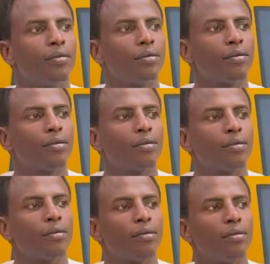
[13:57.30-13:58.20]

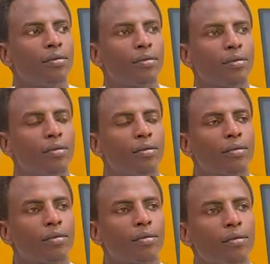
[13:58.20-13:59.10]

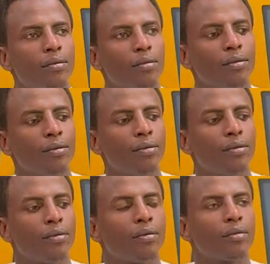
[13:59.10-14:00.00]

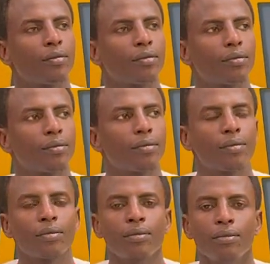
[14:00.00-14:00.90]

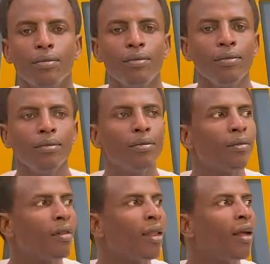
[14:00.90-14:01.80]

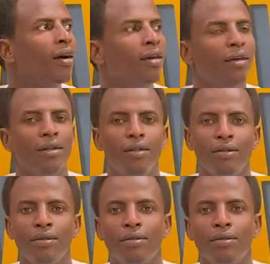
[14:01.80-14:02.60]
(silent)